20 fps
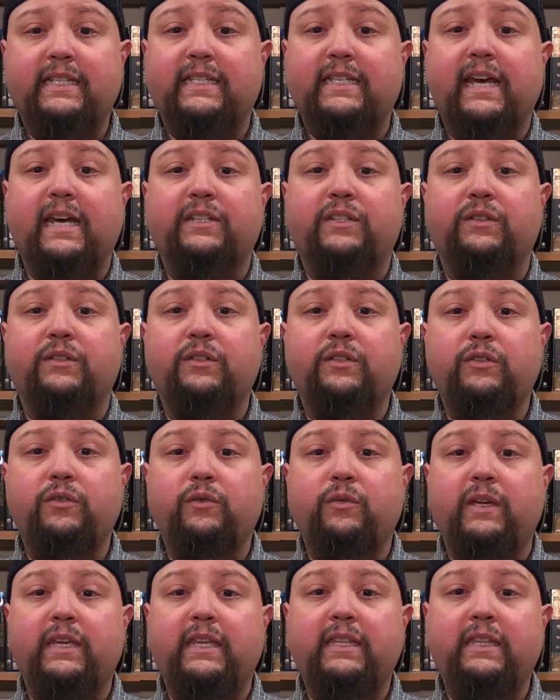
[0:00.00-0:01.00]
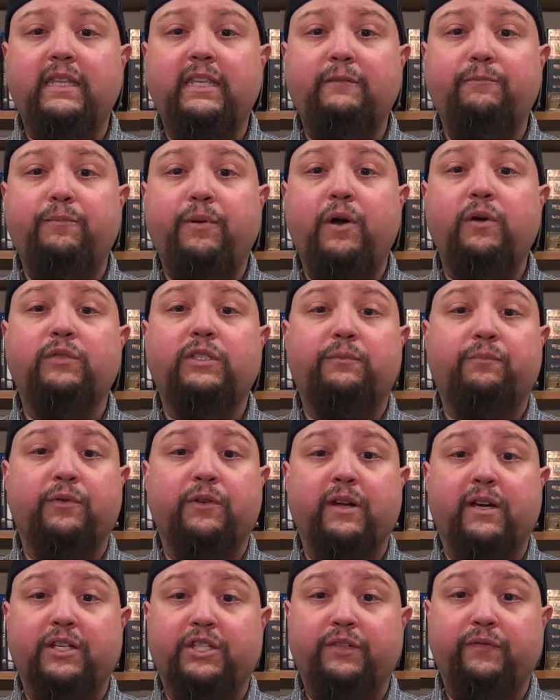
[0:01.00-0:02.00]
decided to do in the
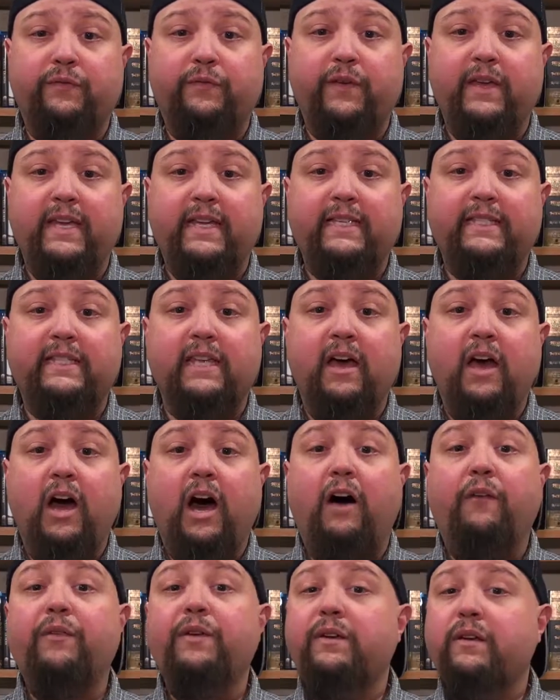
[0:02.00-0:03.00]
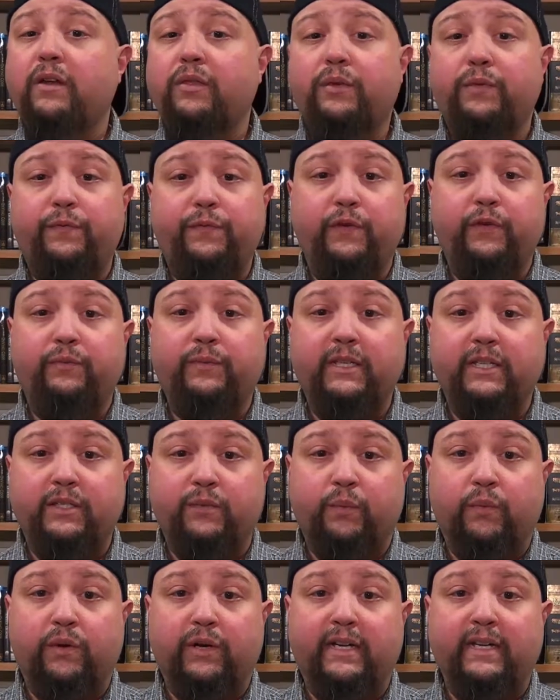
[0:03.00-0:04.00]
post-production phase of another film he's
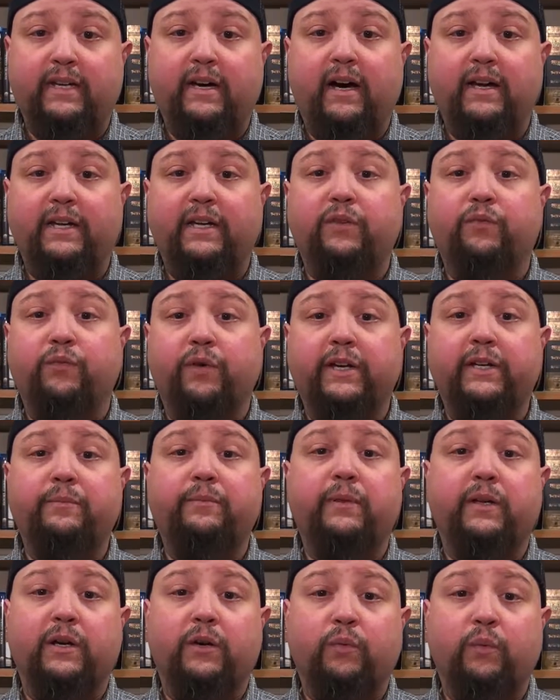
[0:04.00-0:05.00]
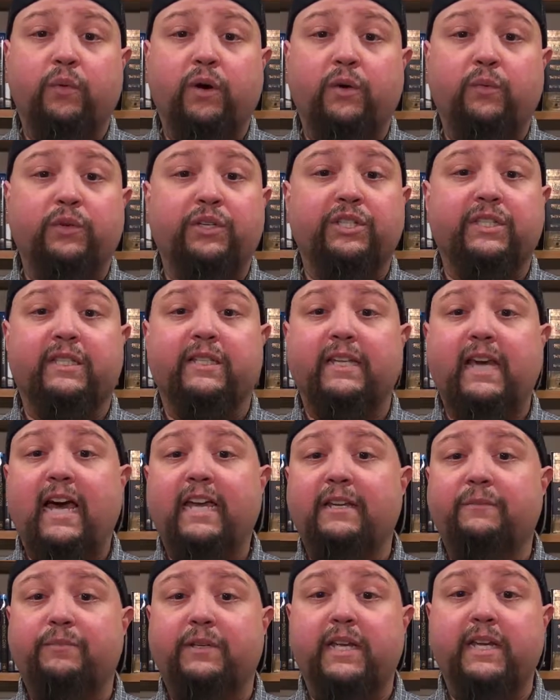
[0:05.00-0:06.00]
working on in Ready Player One, which is an
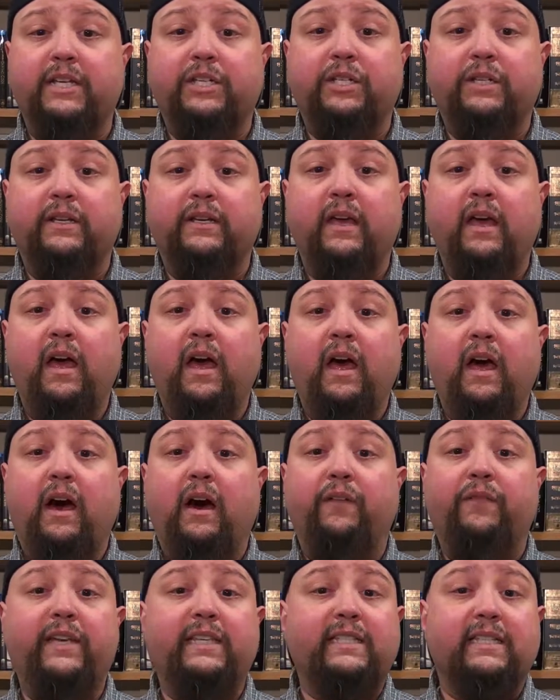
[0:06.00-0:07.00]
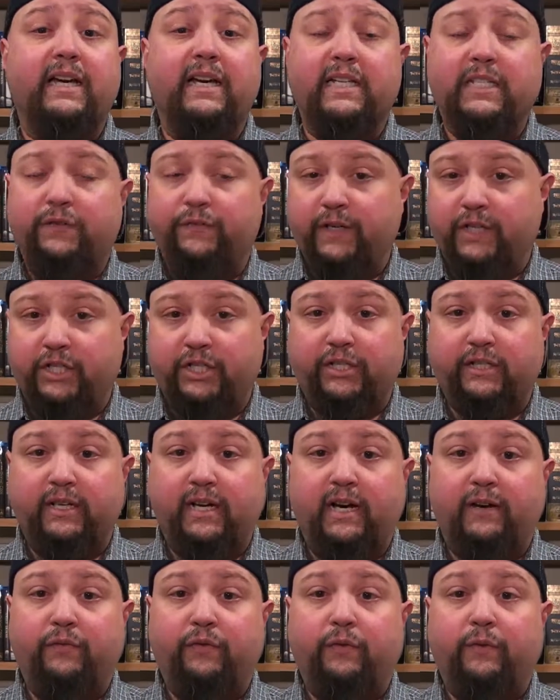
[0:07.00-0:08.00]
adaptation of a science fiction
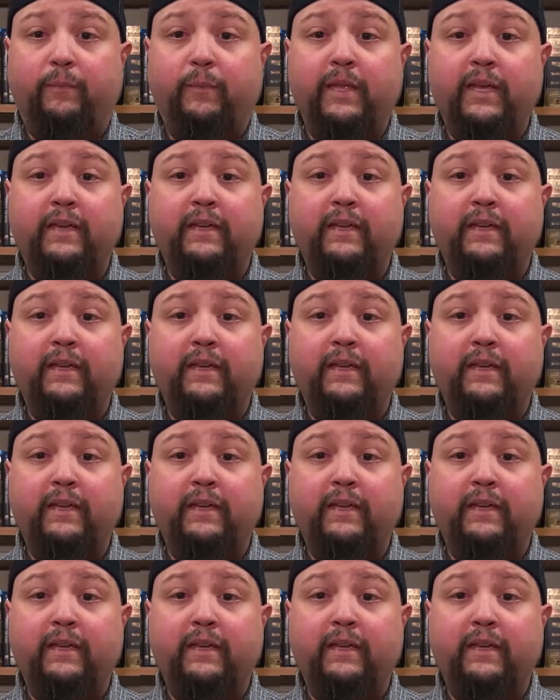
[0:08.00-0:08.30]
novel.